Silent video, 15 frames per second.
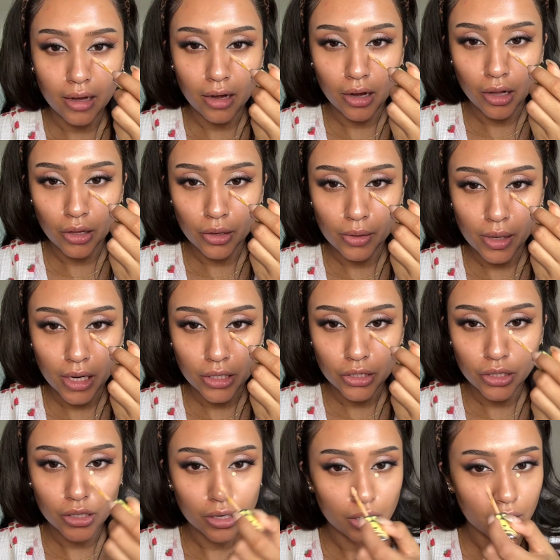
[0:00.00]
a color
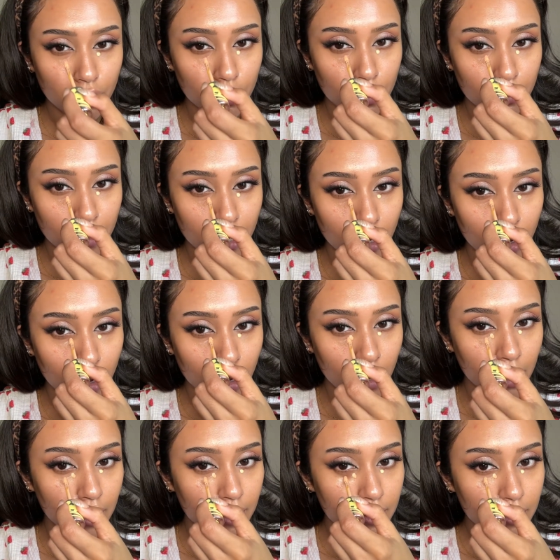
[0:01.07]
corrector under my
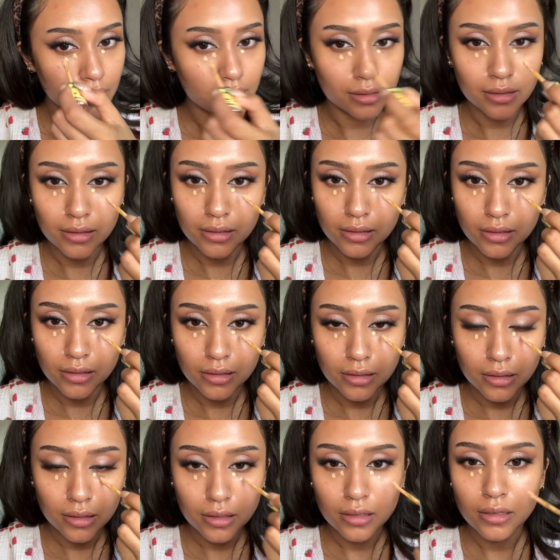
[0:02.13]
eyes,
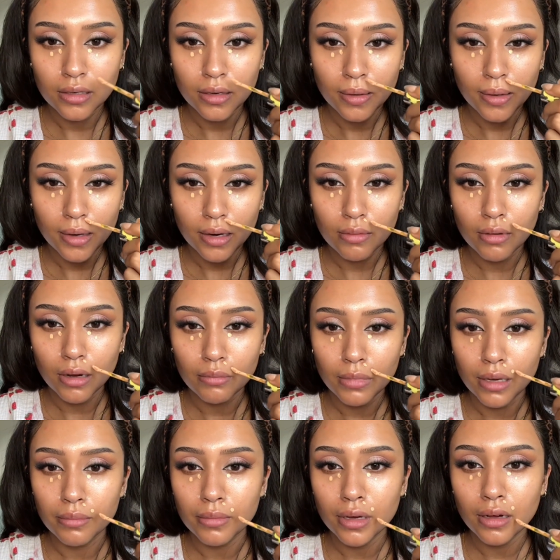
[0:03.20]
around
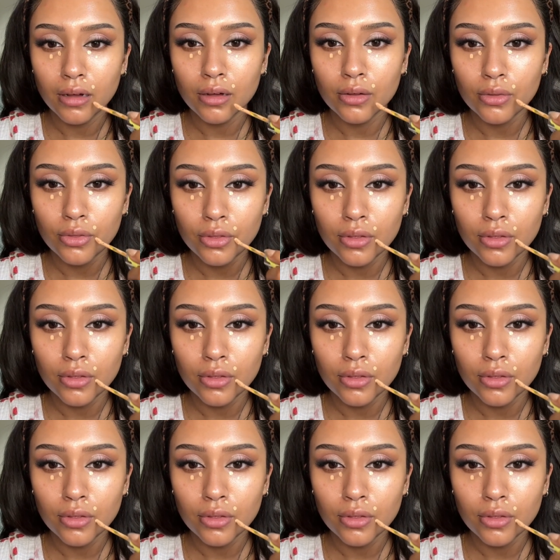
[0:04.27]
my mouth,